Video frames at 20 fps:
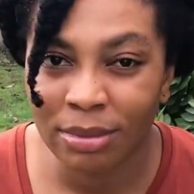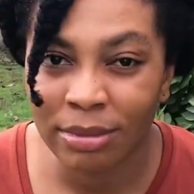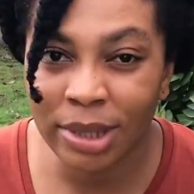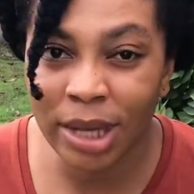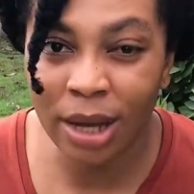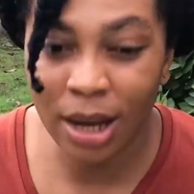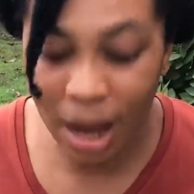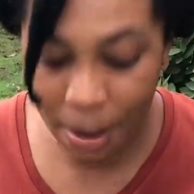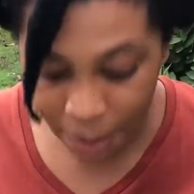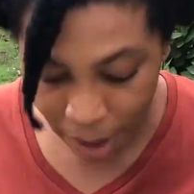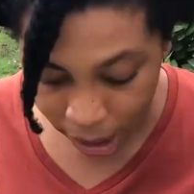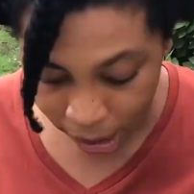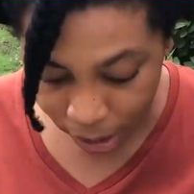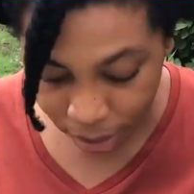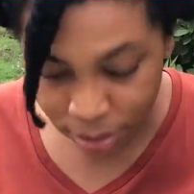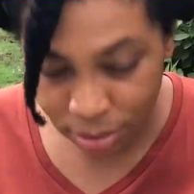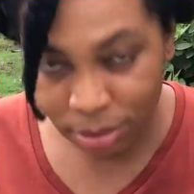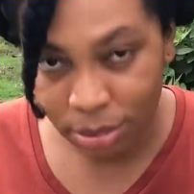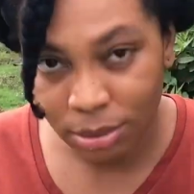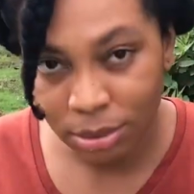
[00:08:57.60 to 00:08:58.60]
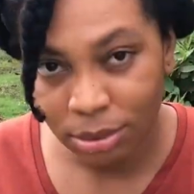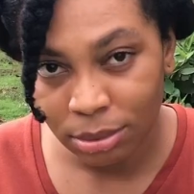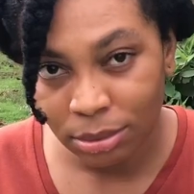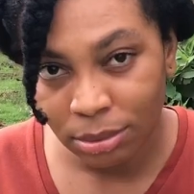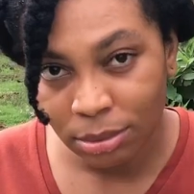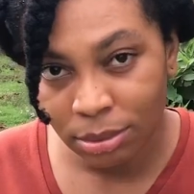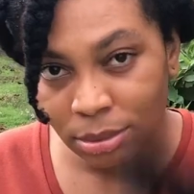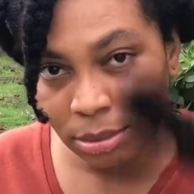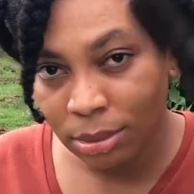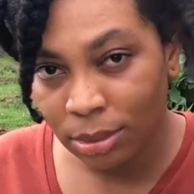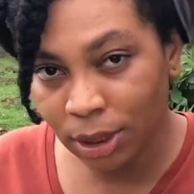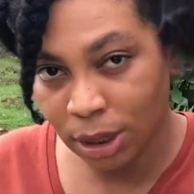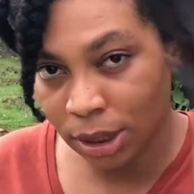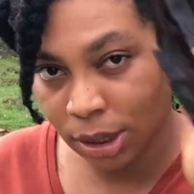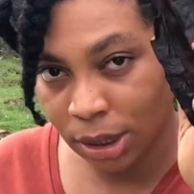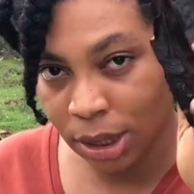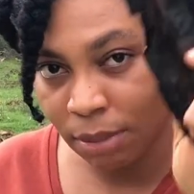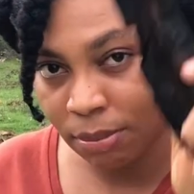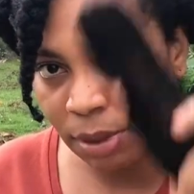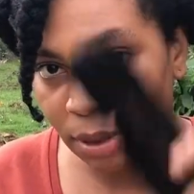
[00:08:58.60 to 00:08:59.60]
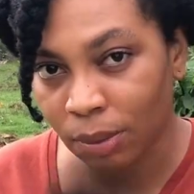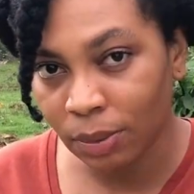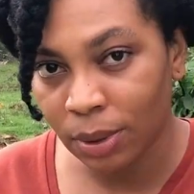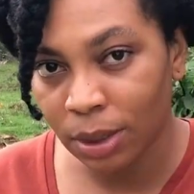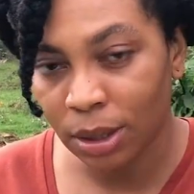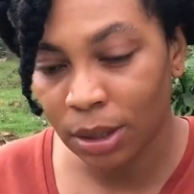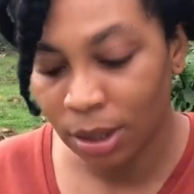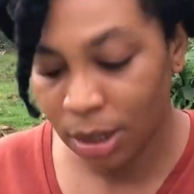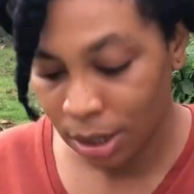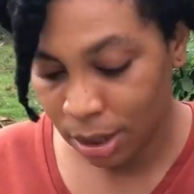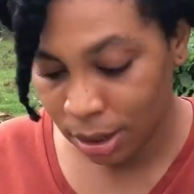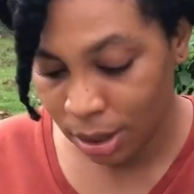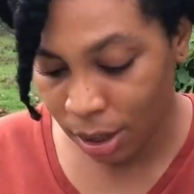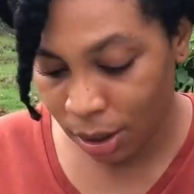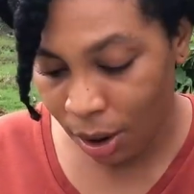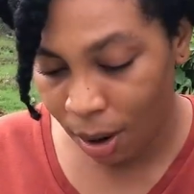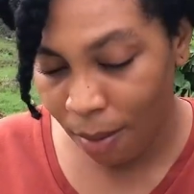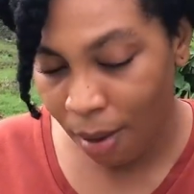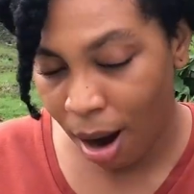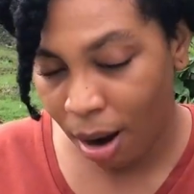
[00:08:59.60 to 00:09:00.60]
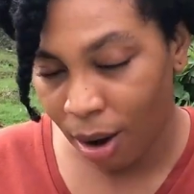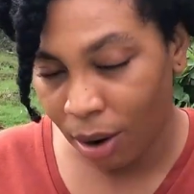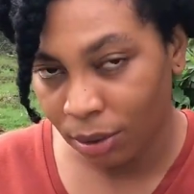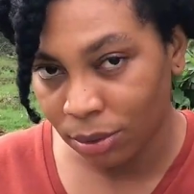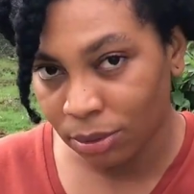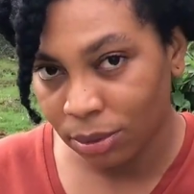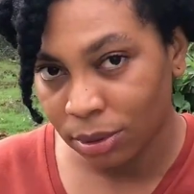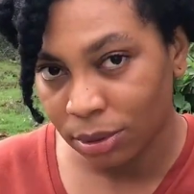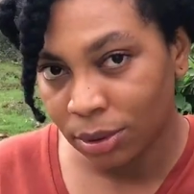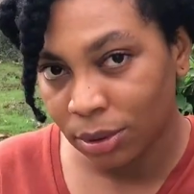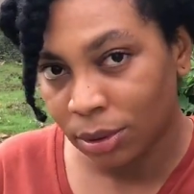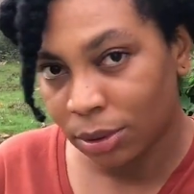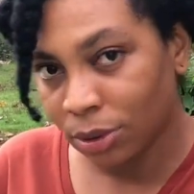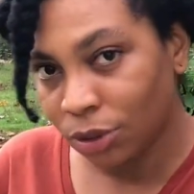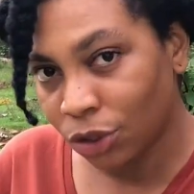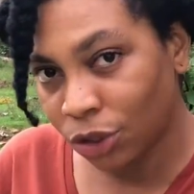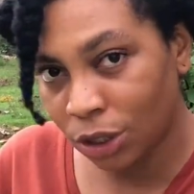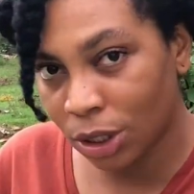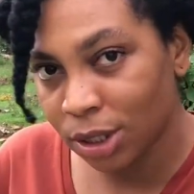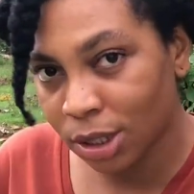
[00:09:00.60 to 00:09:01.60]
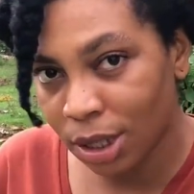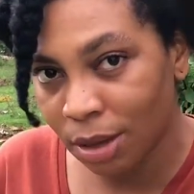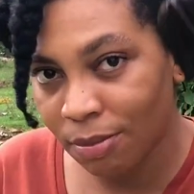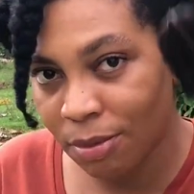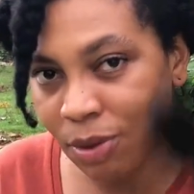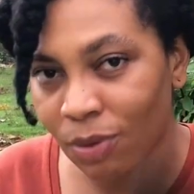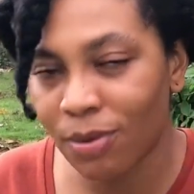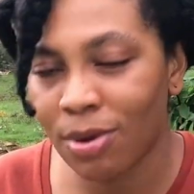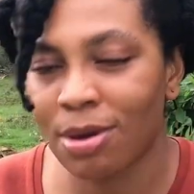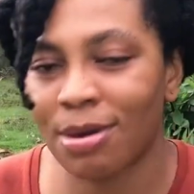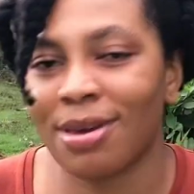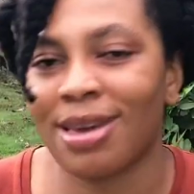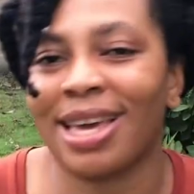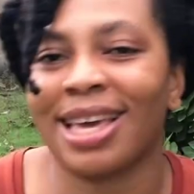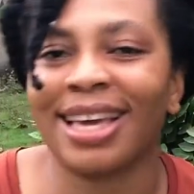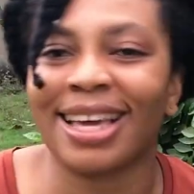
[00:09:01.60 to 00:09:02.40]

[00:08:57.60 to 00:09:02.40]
They come around, chase them away. They come around, chase them away.